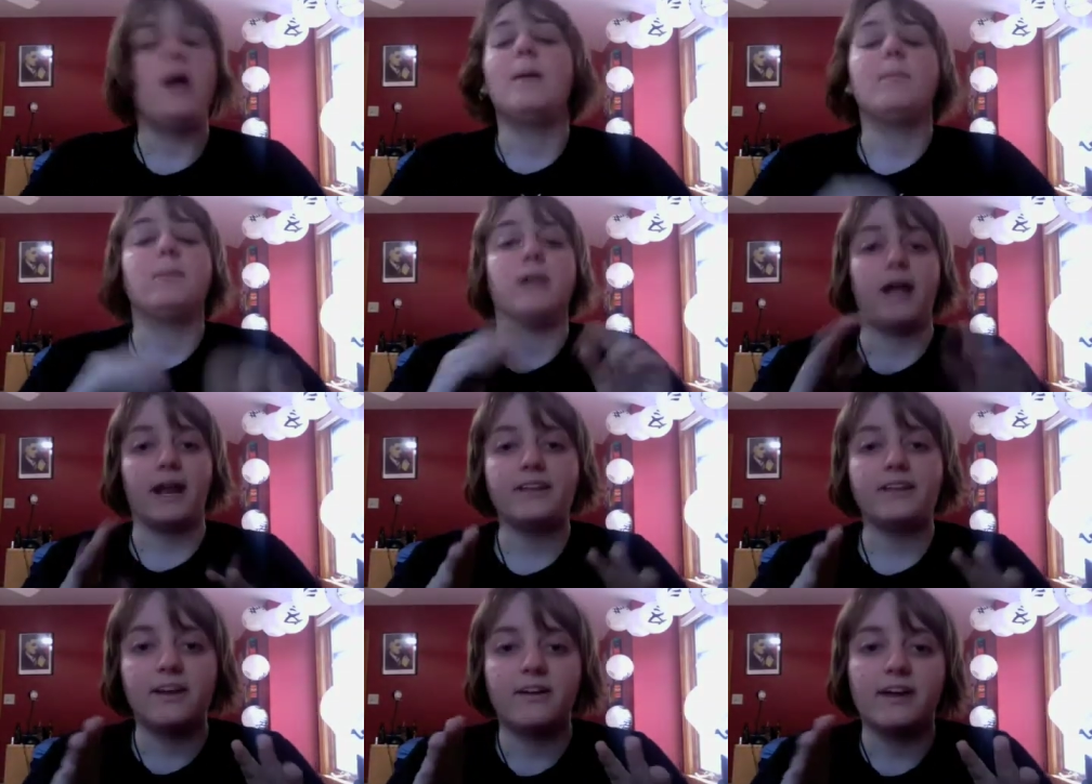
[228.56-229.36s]

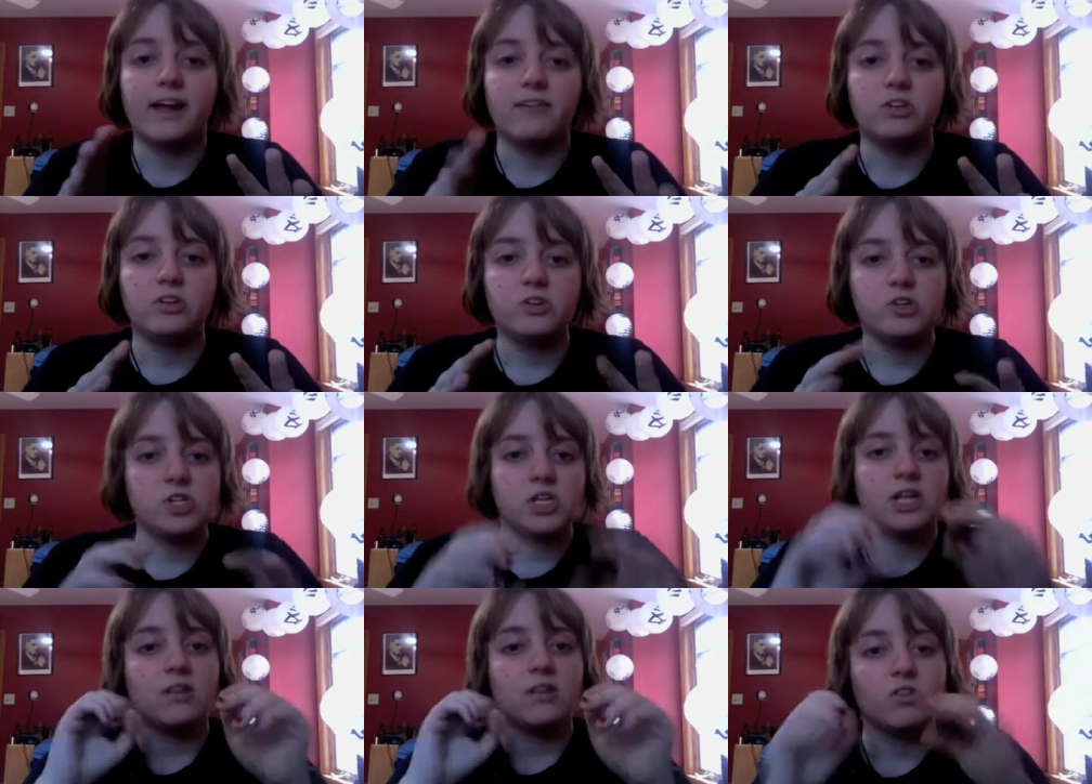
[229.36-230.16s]
Planetary
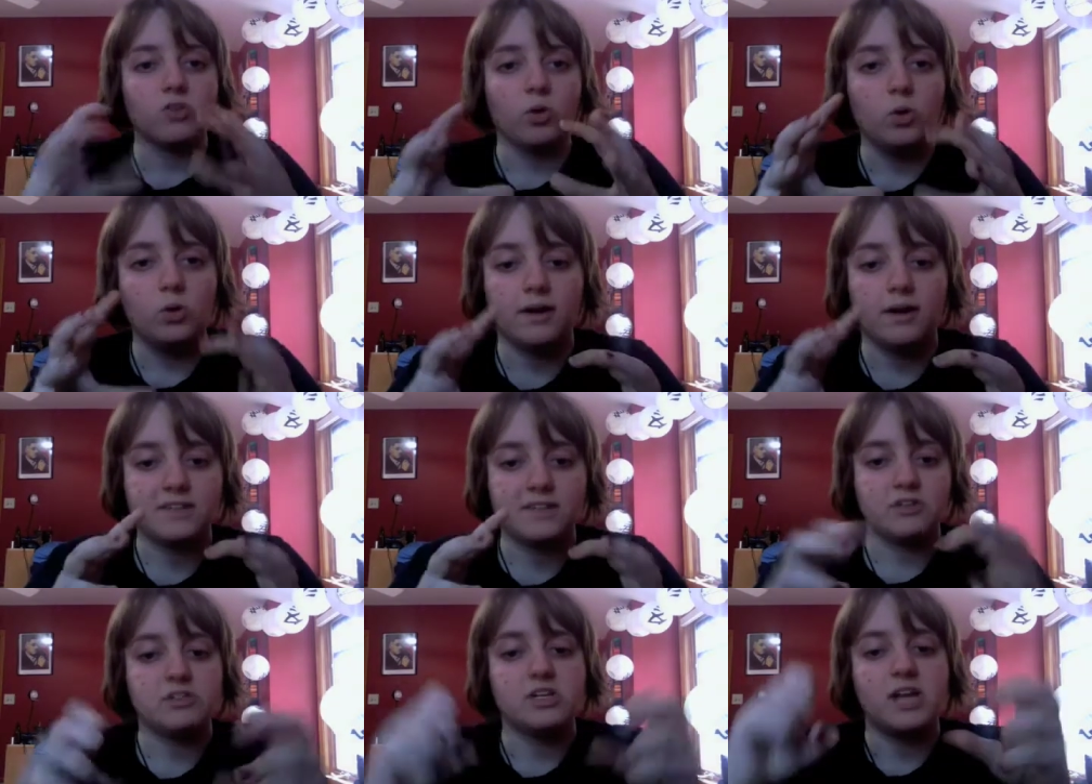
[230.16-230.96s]
evolution and solar
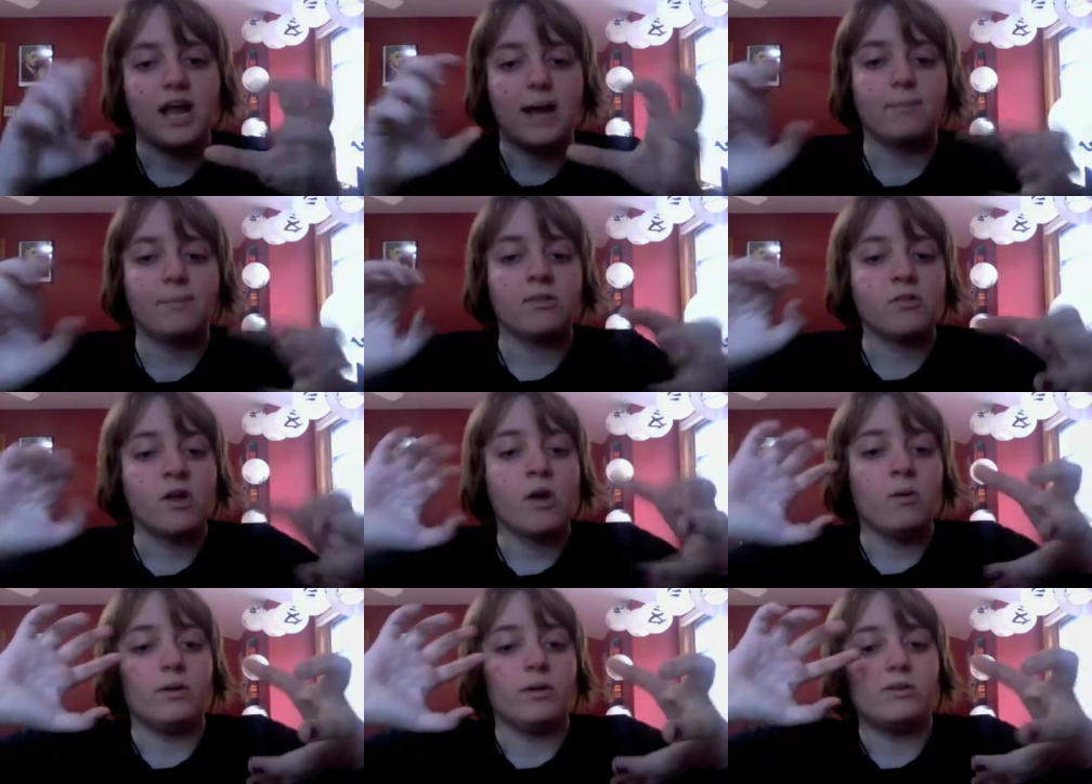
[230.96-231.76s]
evolution happens
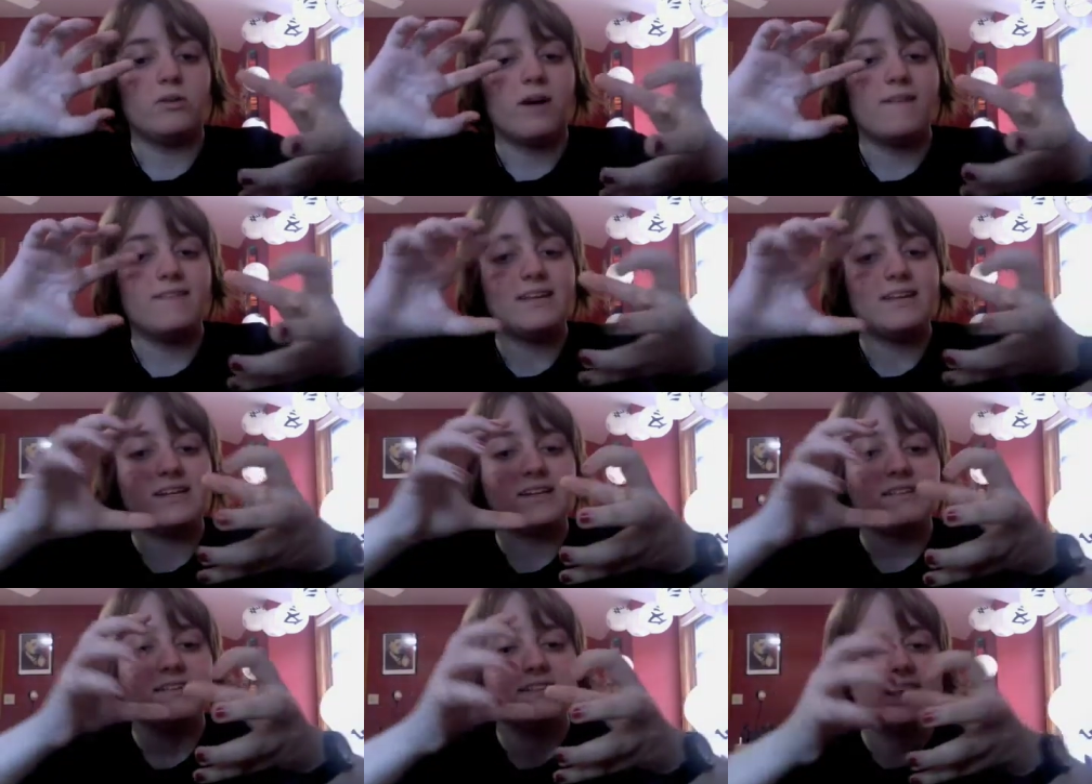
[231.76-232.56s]
when gravity
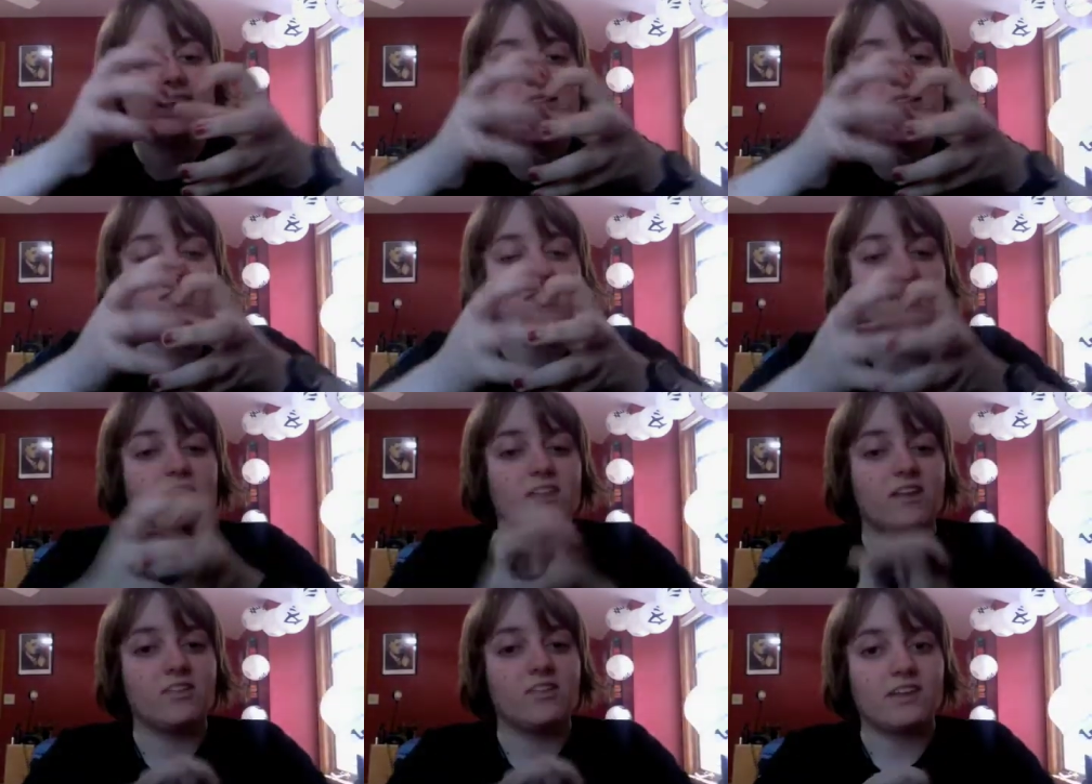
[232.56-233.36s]
condenses
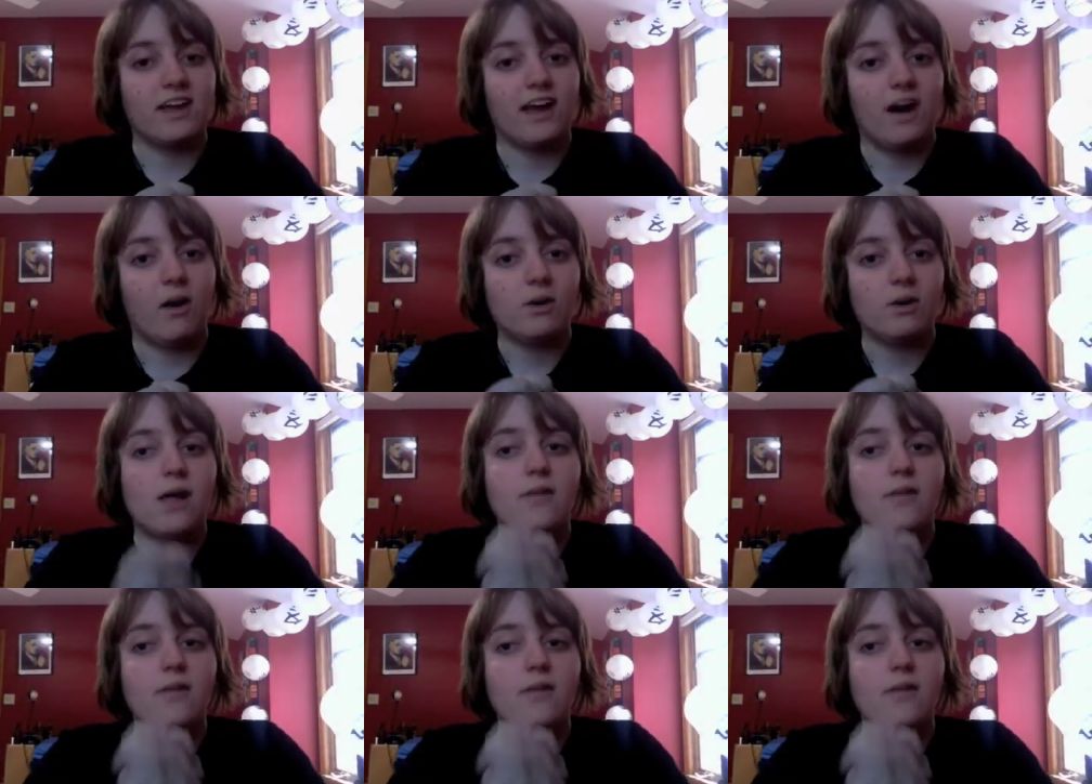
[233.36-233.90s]
things down.